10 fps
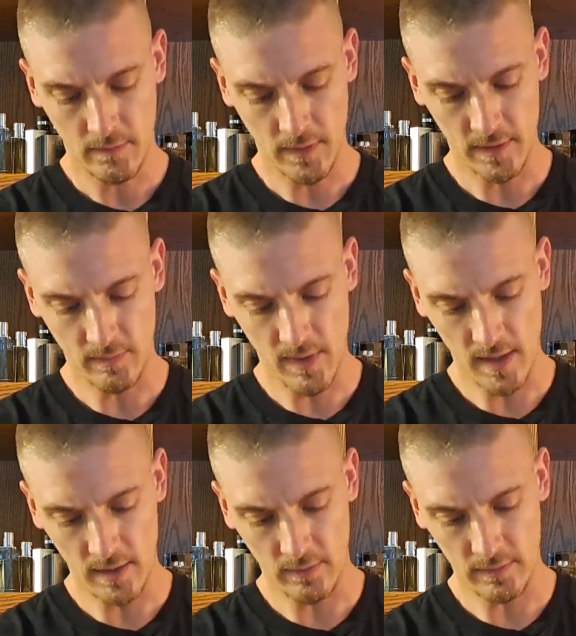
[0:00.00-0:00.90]
Red
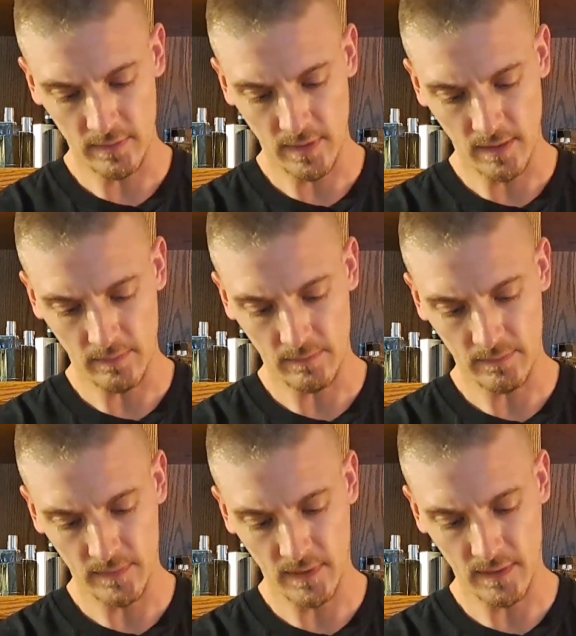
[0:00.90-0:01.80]
Tobacco
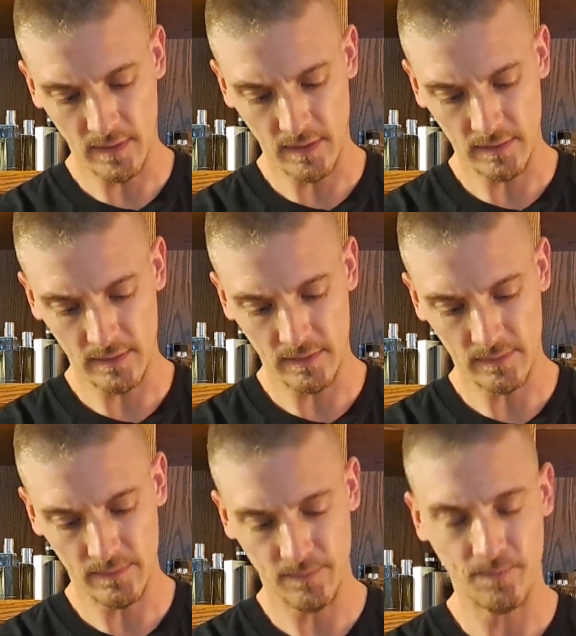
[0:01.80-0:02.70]
Intense
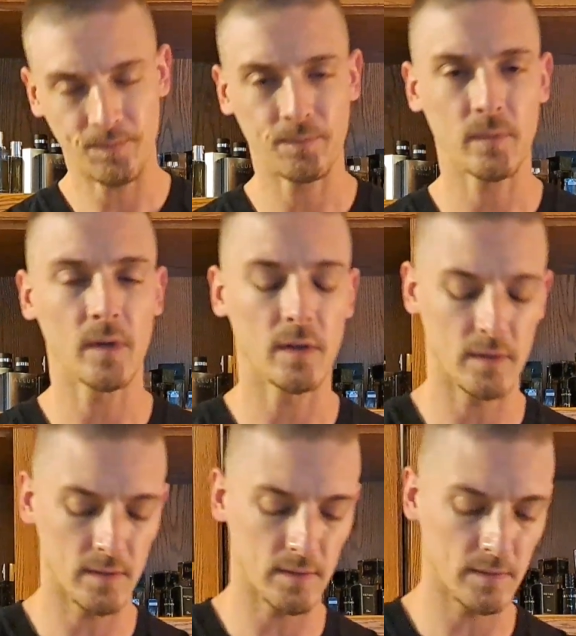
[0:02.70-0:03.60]

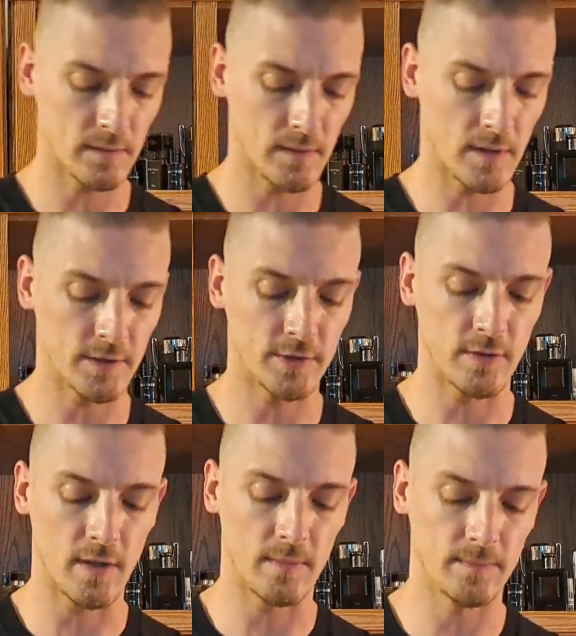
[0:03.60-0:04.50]

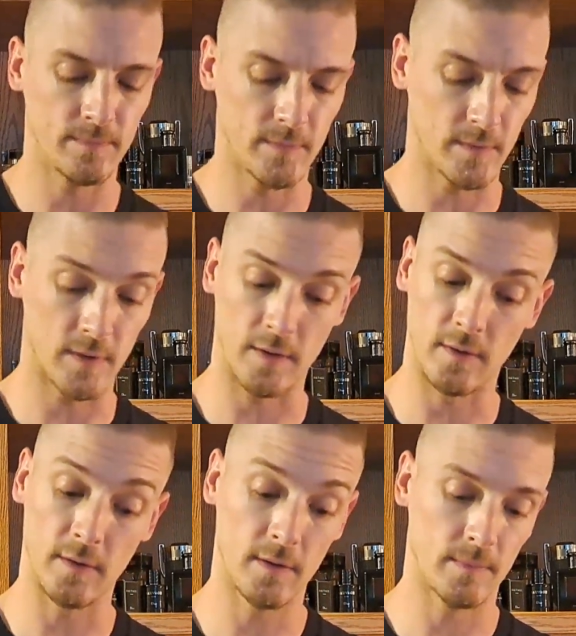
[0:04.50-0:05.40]
Extract. Like,
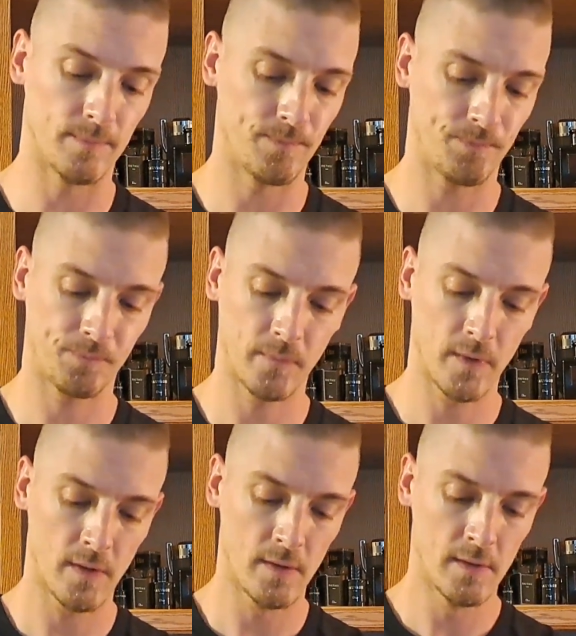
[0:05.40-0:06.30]
alright.
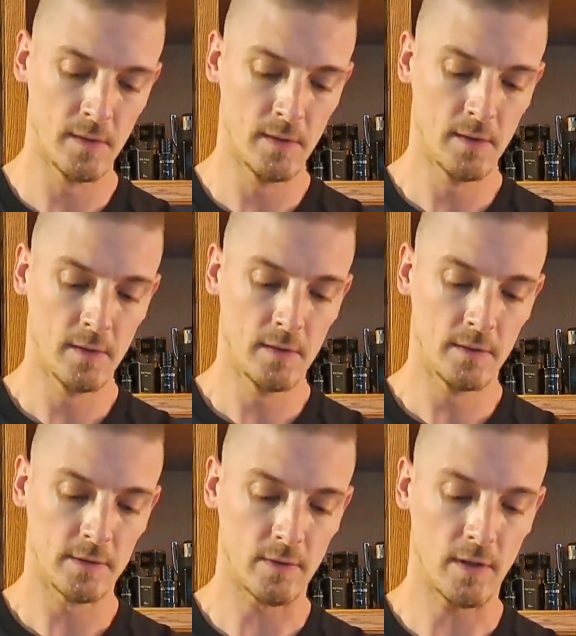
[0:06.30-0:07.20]

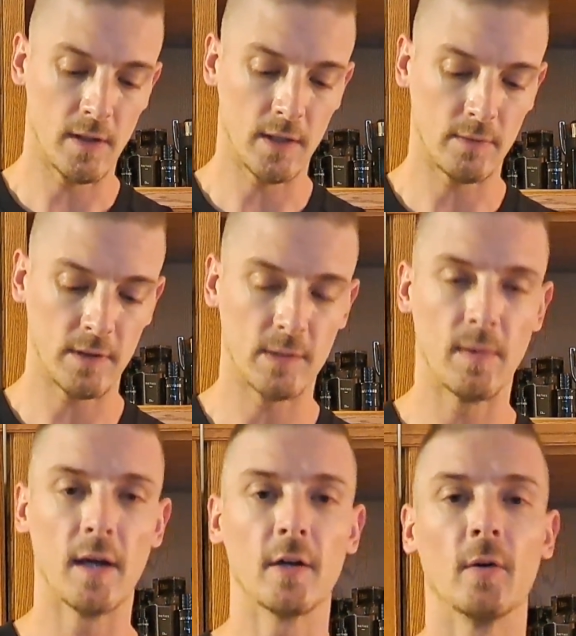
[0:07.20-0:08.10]
So I like Red
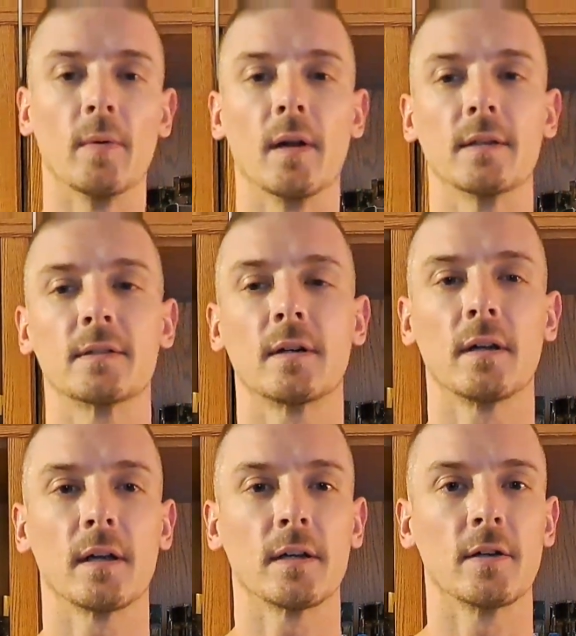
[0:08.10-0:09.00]
Tobacco, but I started
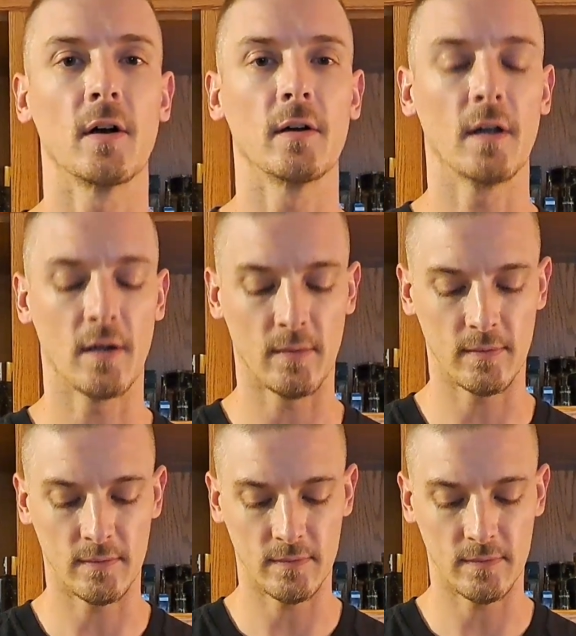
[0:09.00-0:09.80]
liking Carlisle